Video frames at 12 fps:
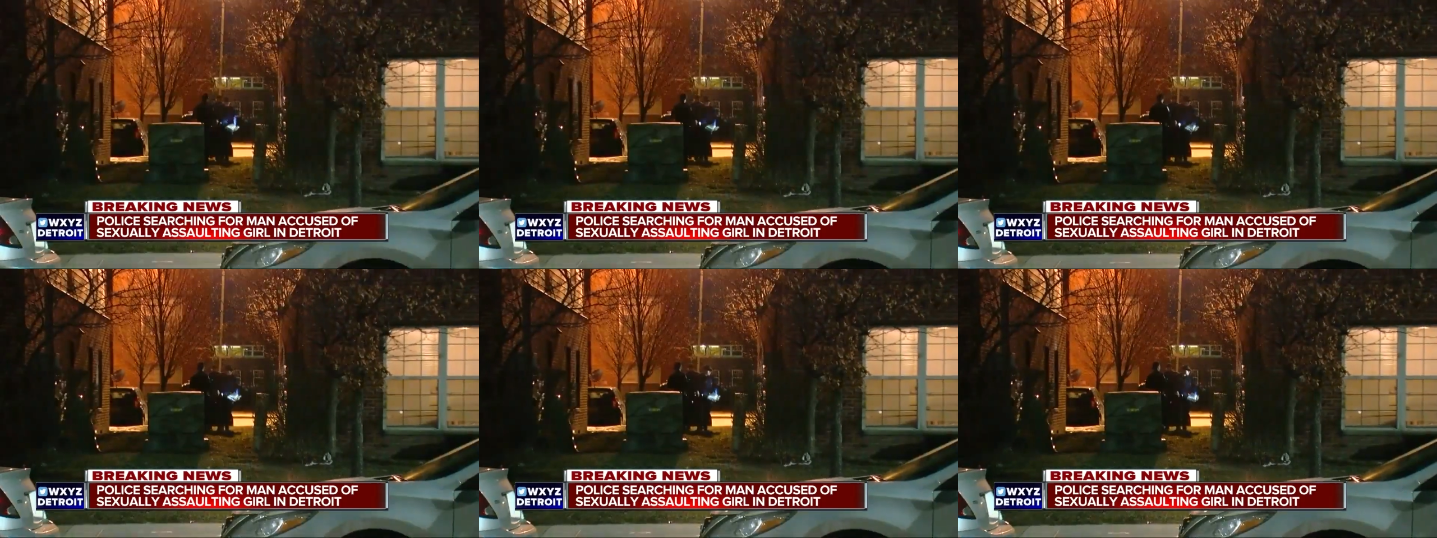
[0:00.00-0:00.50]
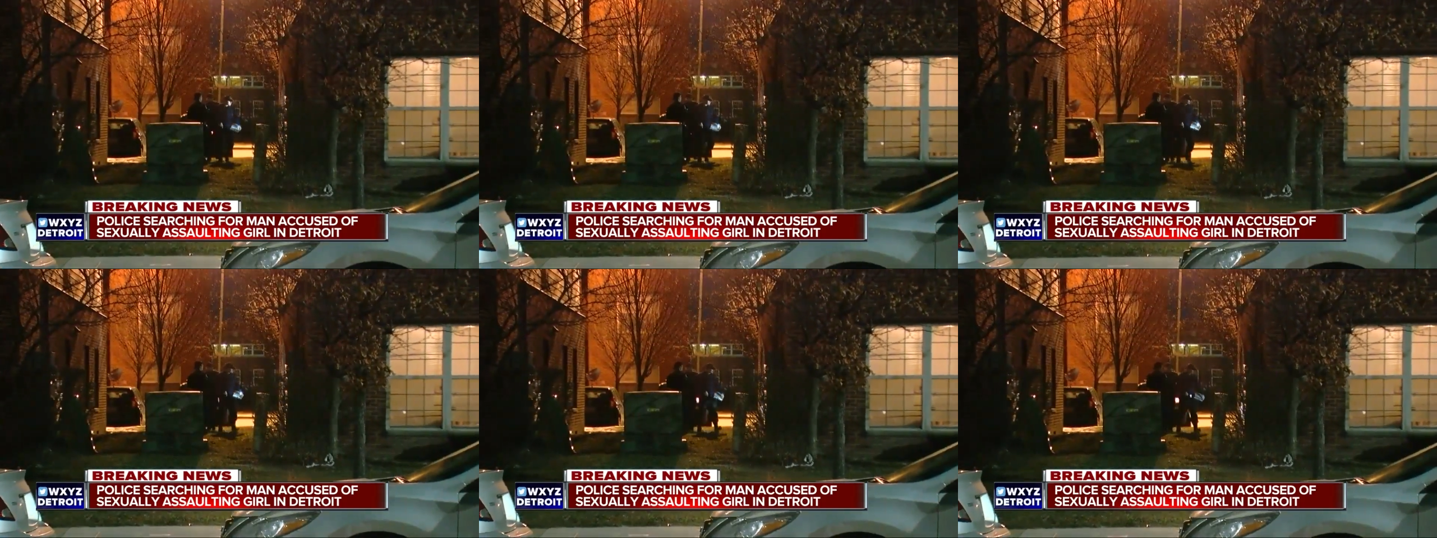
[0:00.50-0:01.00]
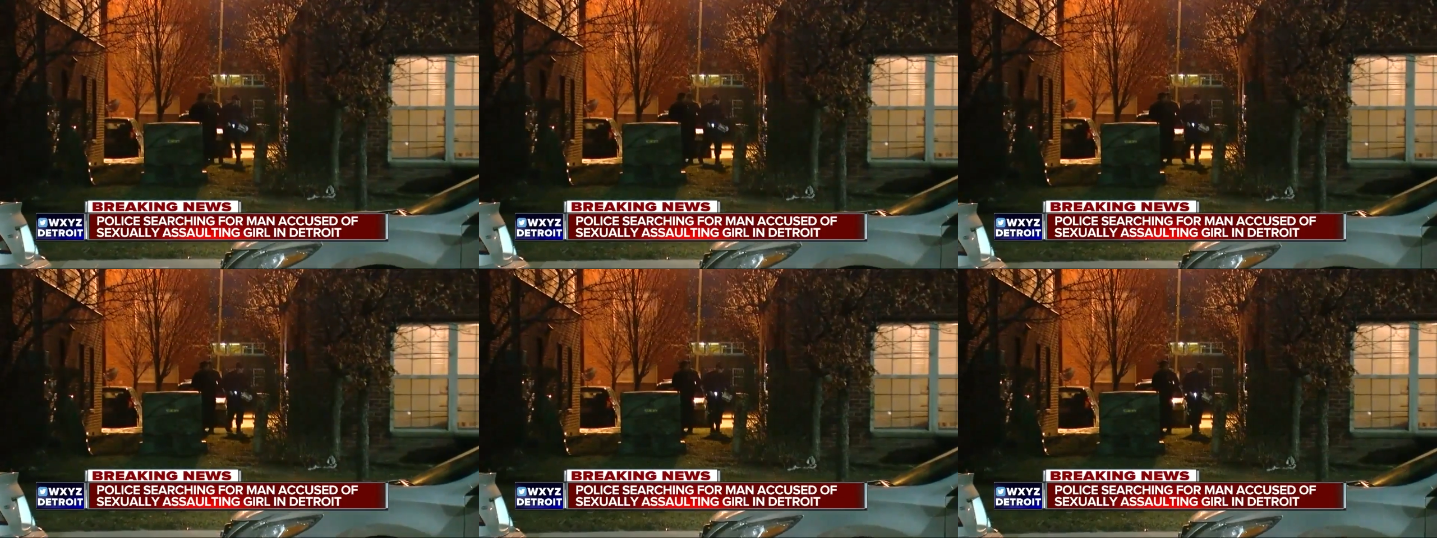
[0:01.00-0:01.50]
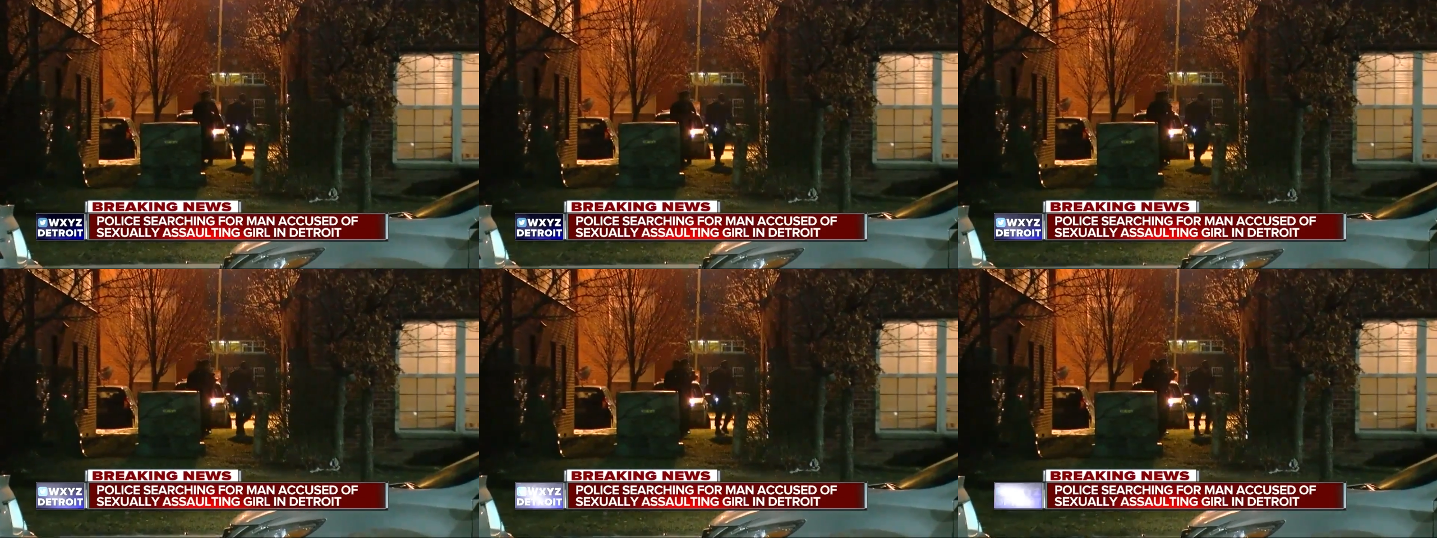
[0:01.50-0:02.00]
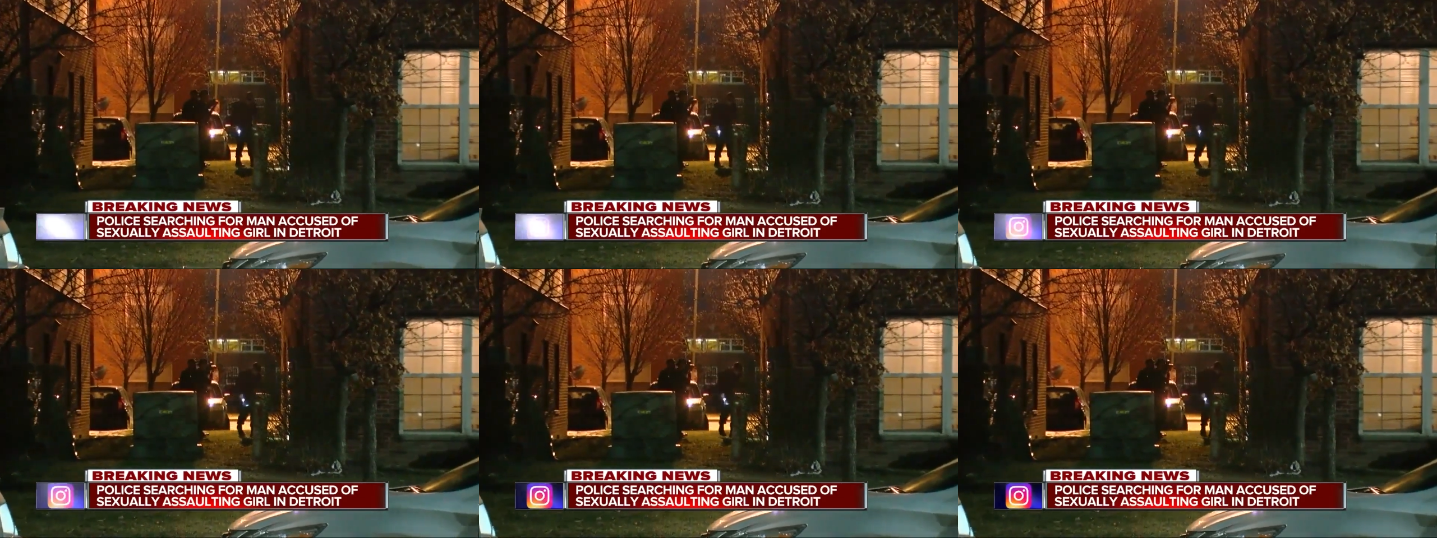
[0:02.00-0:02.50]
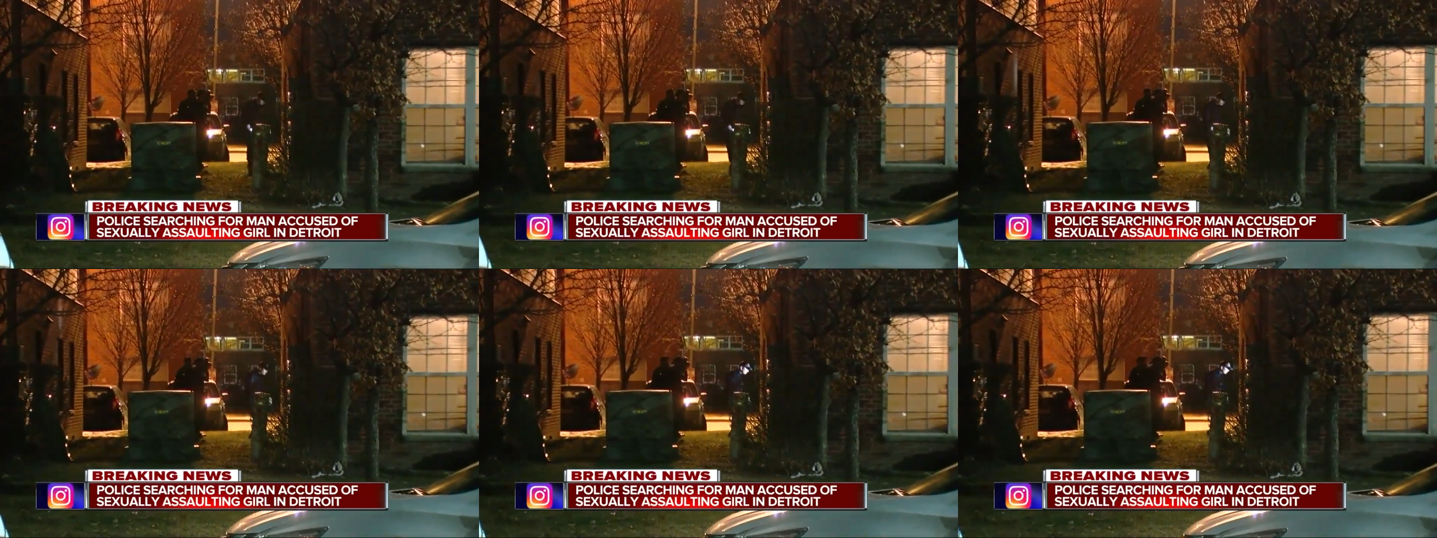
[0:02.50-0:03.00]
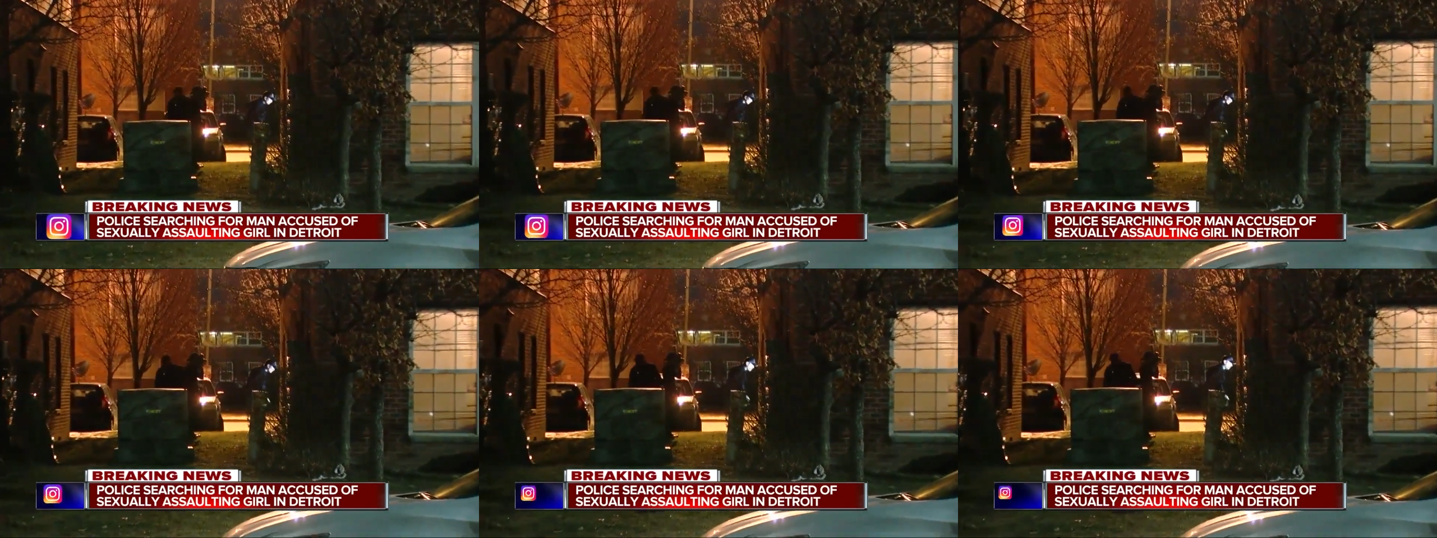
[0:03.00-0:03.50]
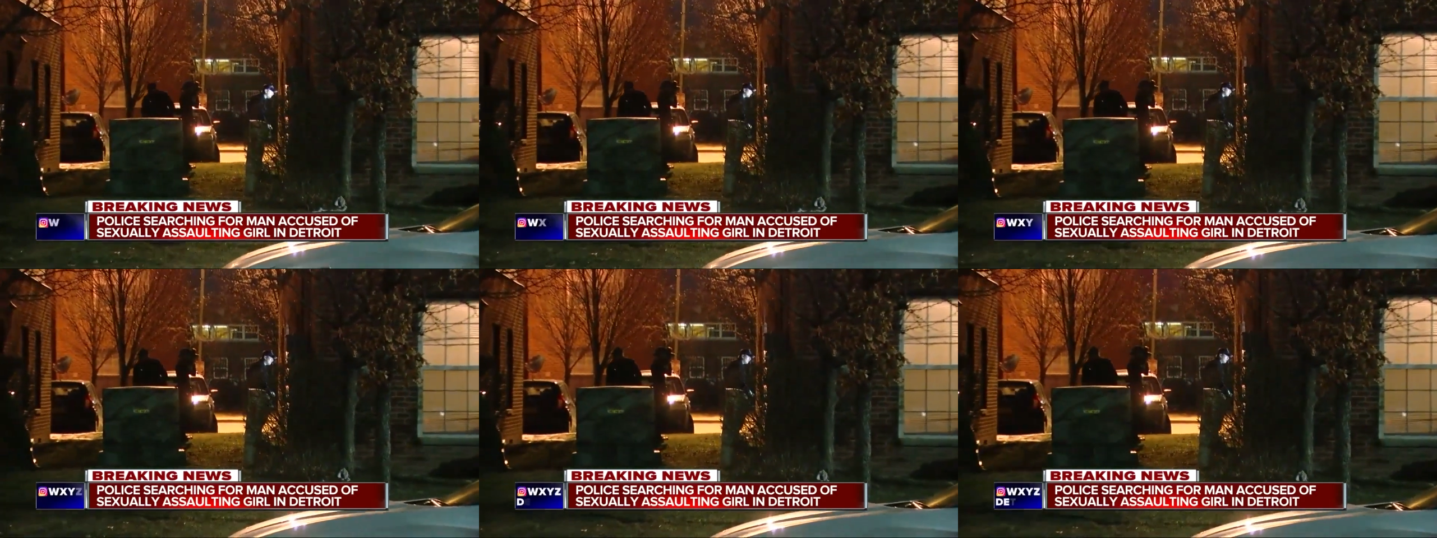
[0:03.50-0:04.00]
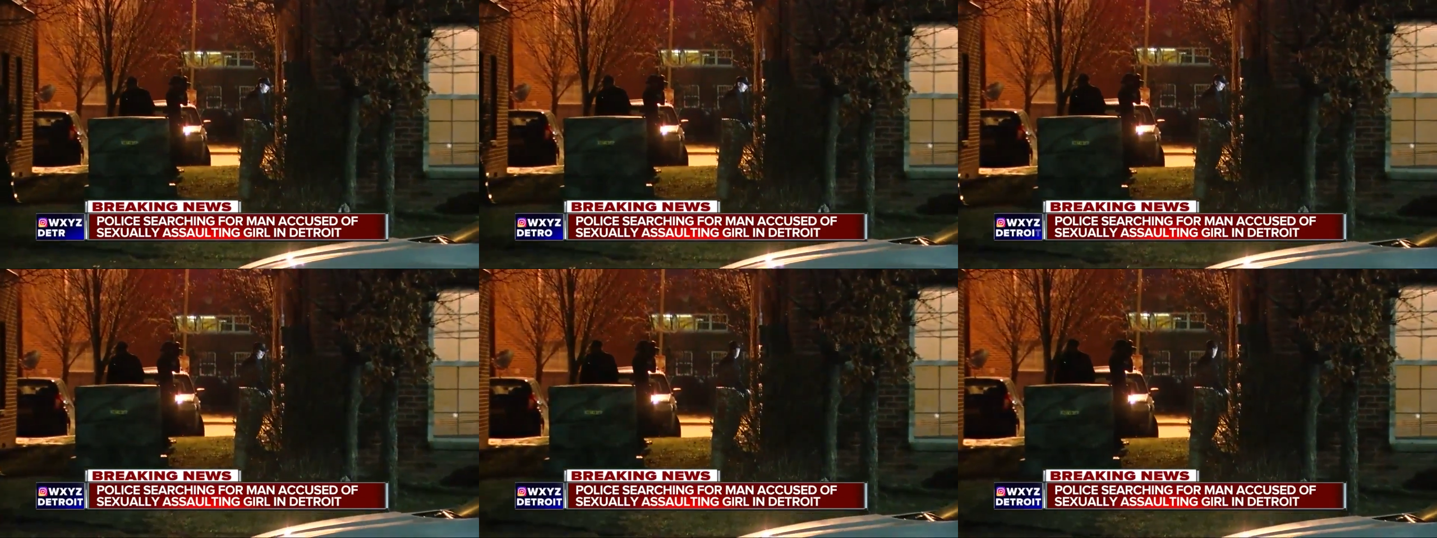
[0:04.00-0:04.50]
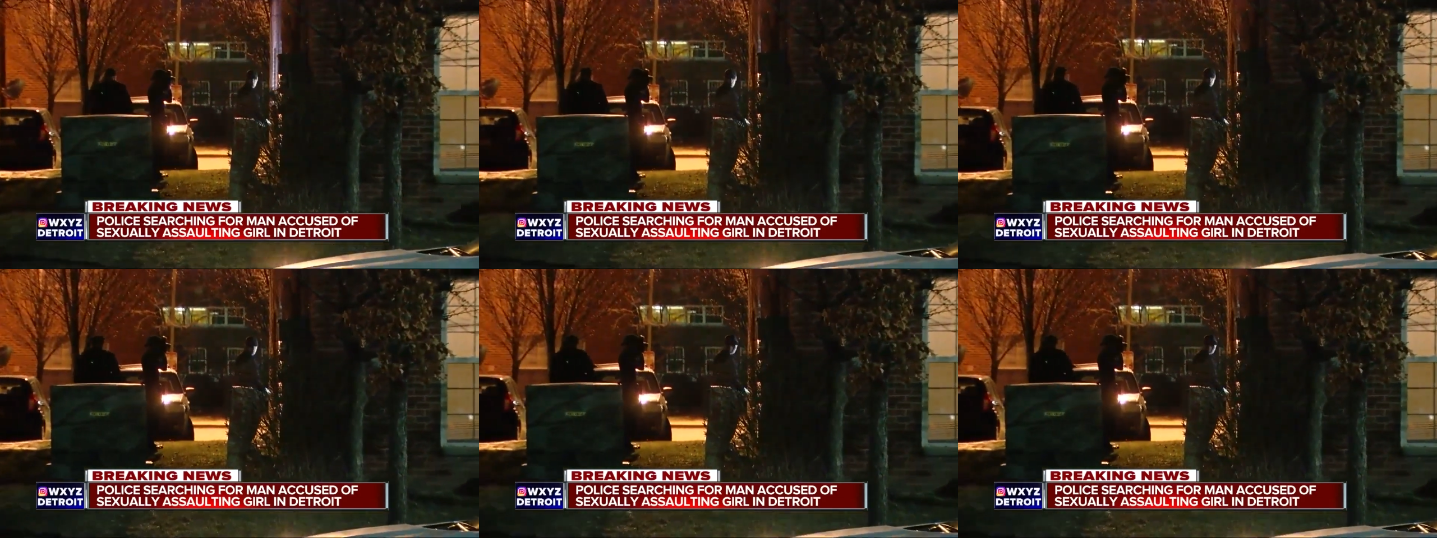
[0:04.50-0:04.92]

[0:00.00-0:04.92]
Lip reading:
(no speaker visible)